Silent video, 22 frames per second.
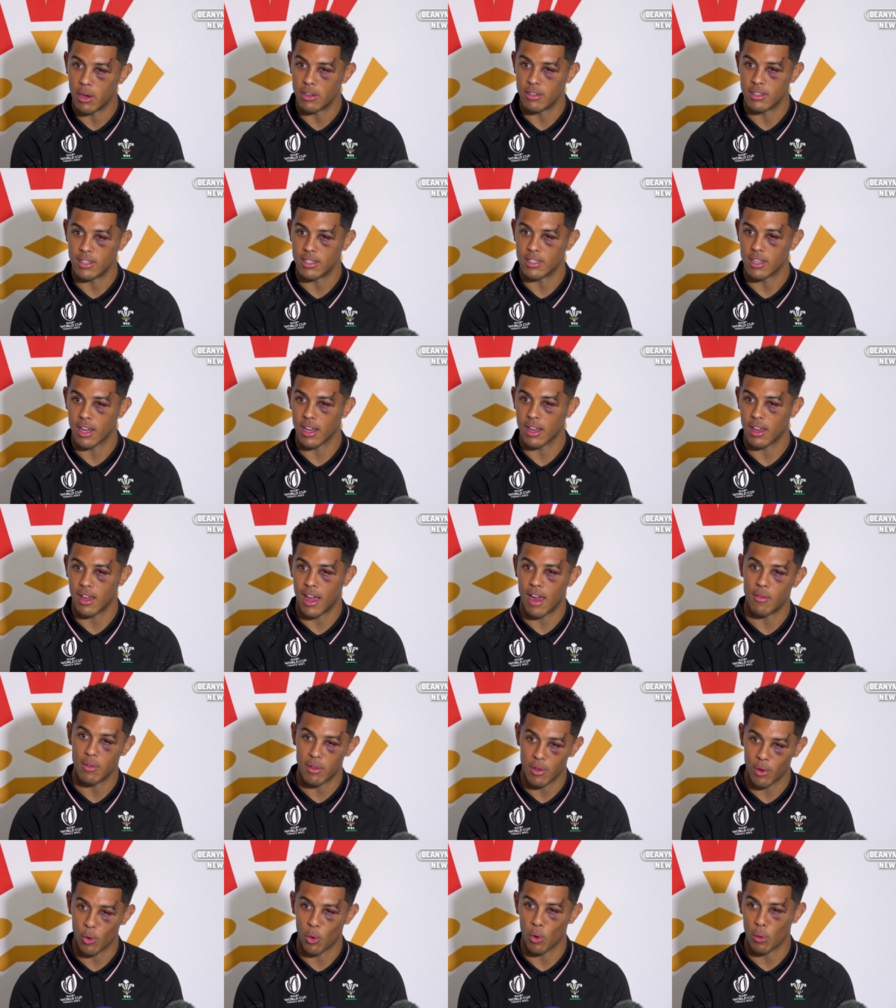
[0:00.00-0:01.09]
It's like
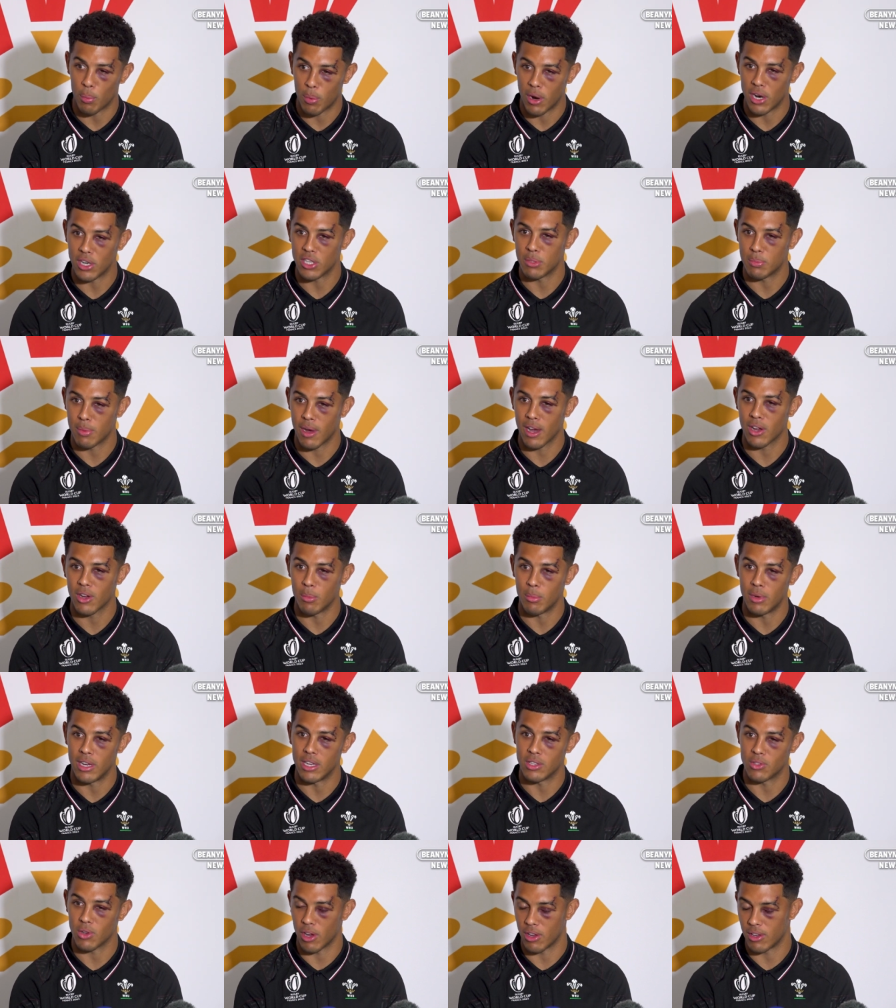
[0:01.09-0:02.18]
all the pressure's back on
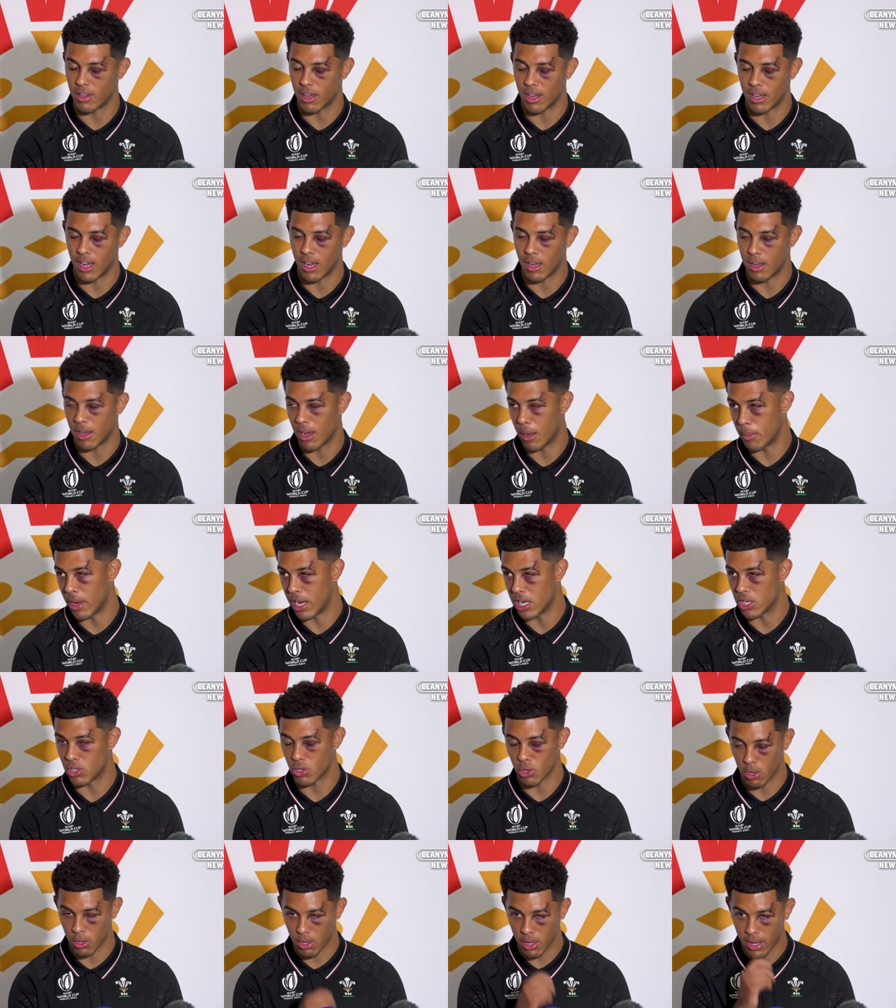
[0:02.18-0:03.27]
me. So I made
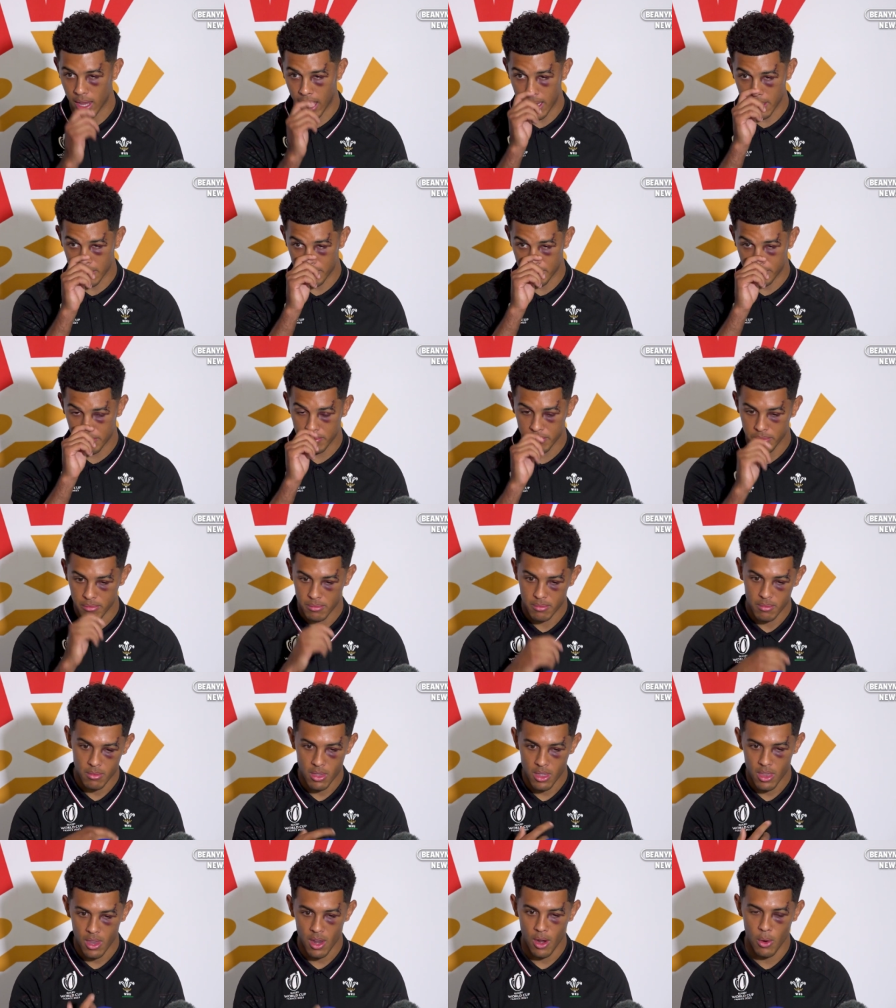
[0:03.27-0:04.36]
sure that
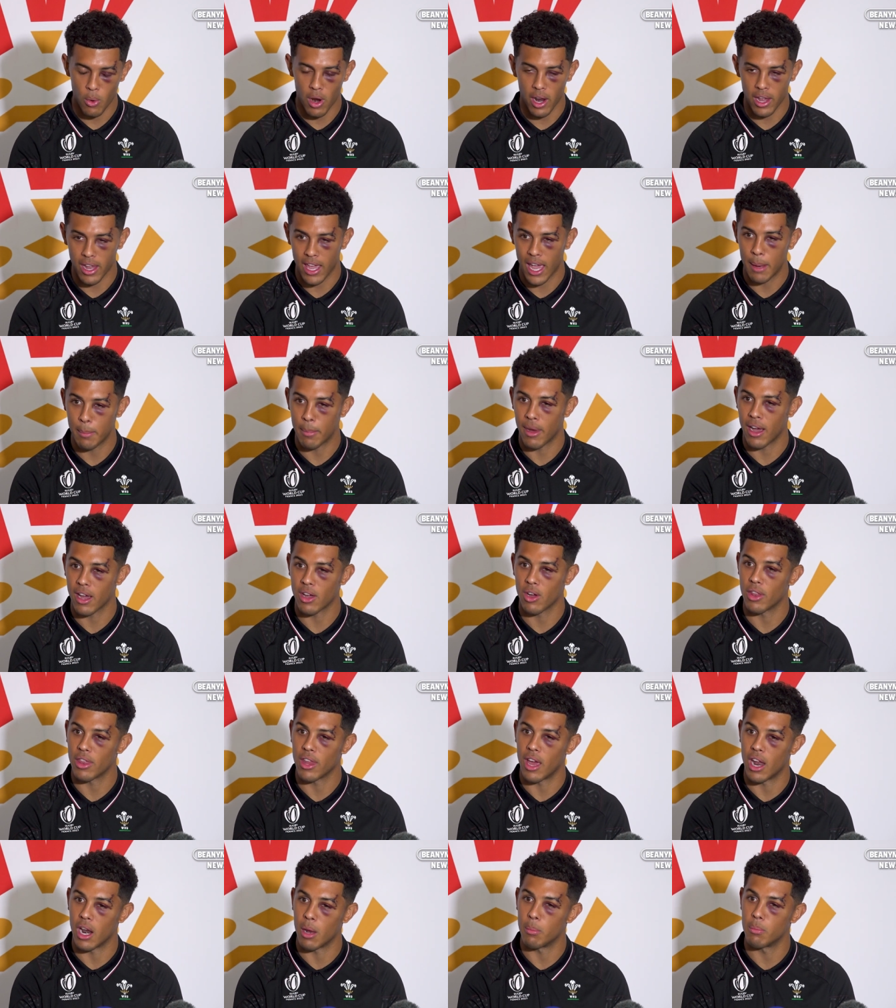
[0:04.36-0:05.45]
when I came back
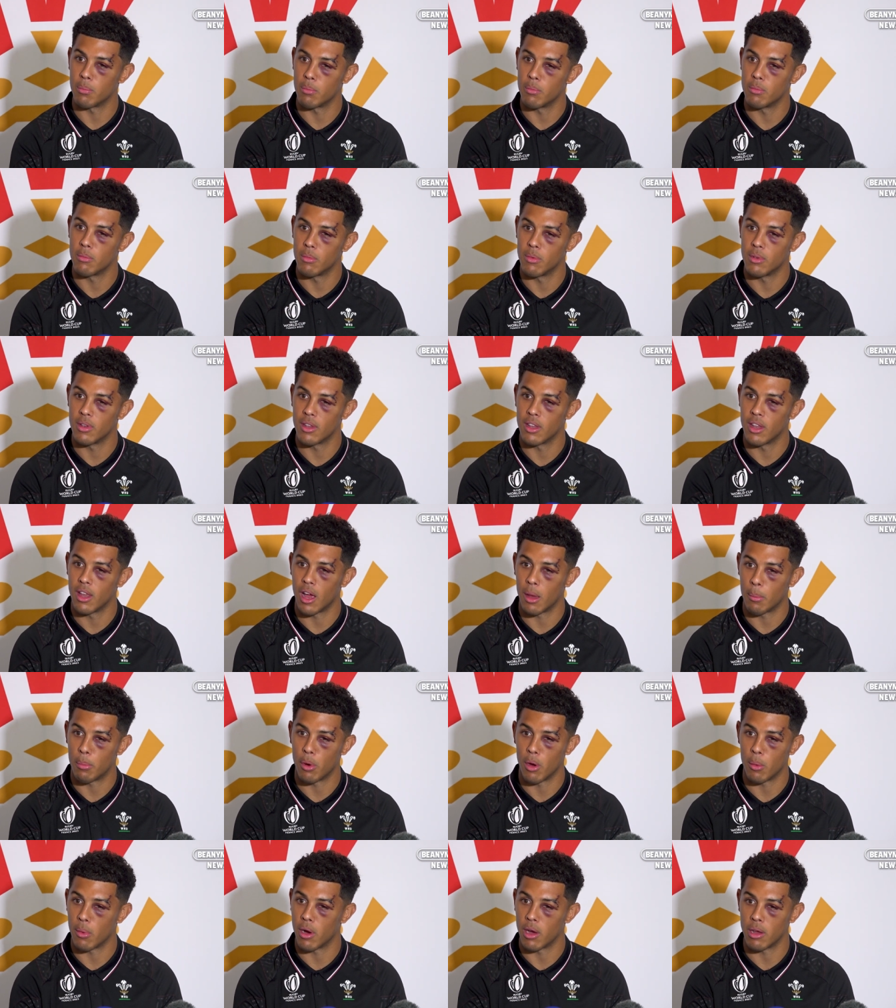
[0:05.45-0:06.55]
on, then I
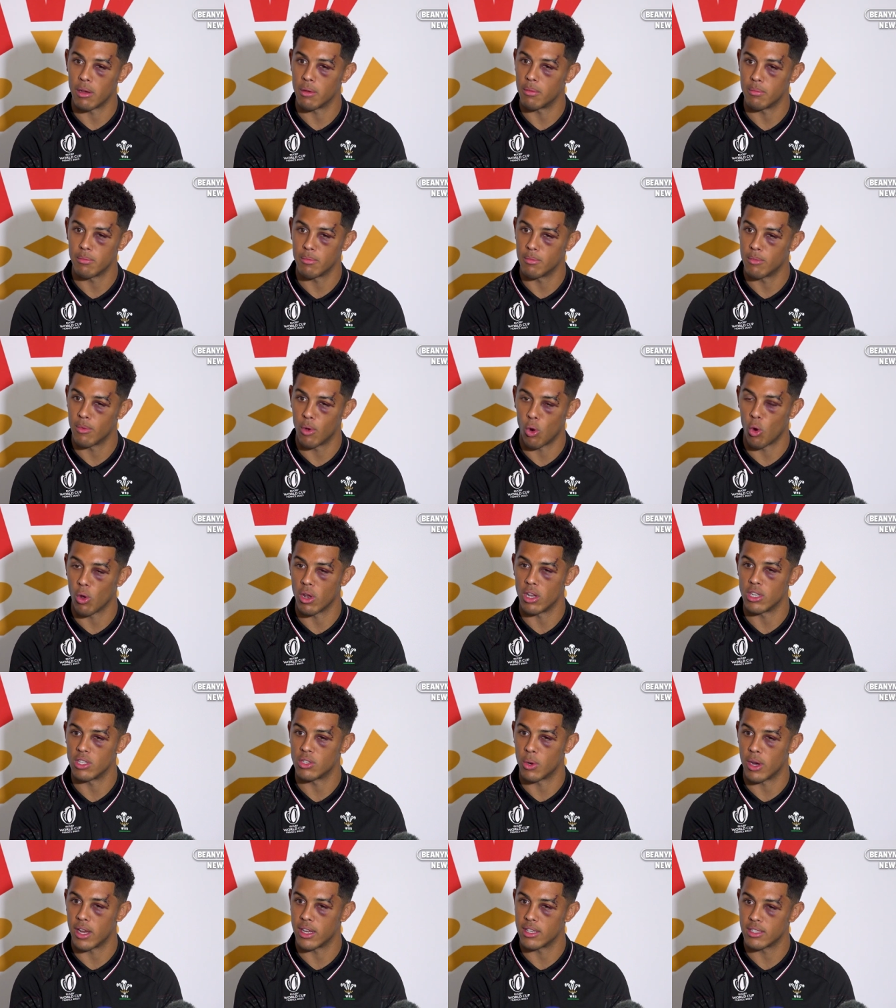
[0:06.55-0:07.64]
put my all
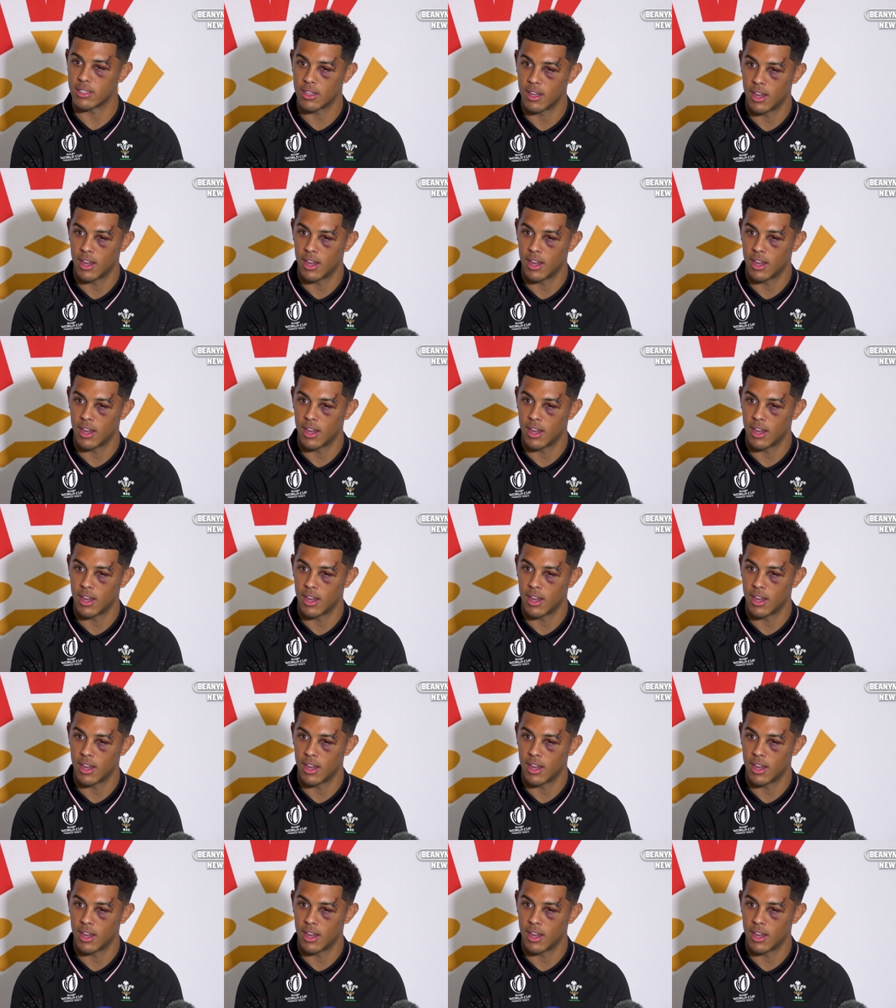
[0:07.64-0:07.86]
into it.